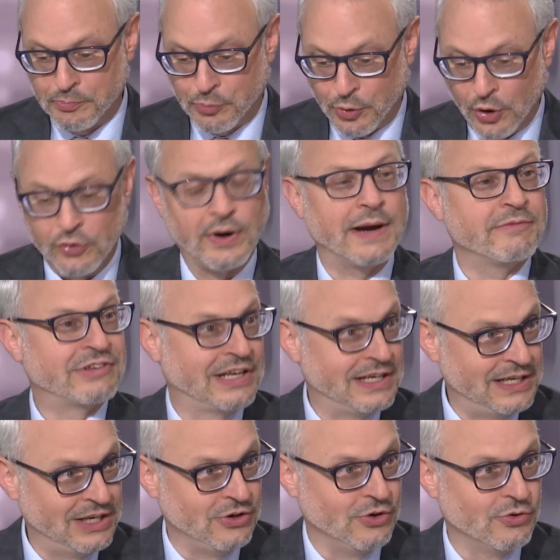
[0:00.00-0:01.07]
programs
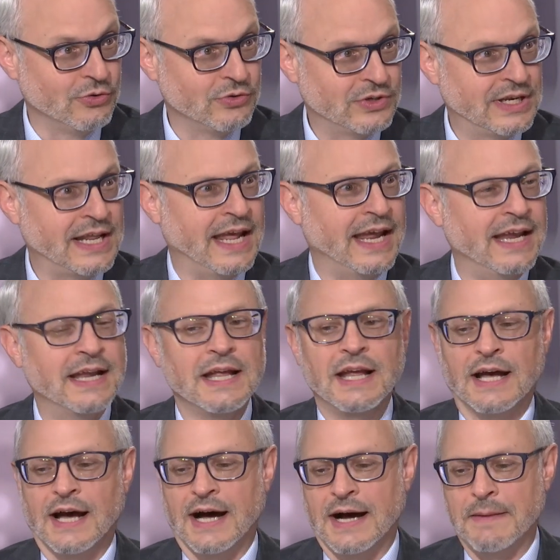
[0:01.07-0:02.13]
continue today,
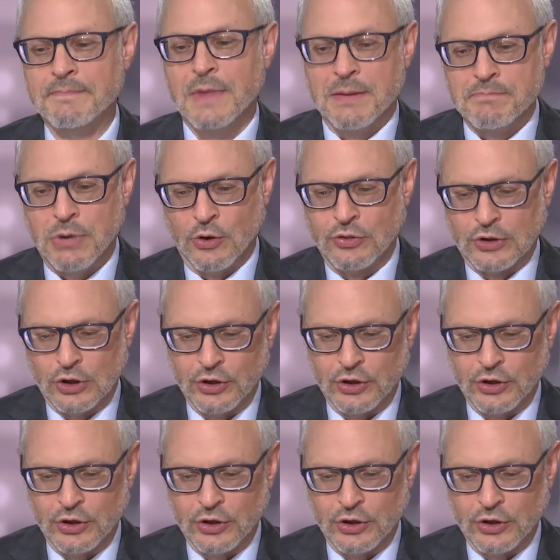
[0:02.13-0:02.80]
uh, both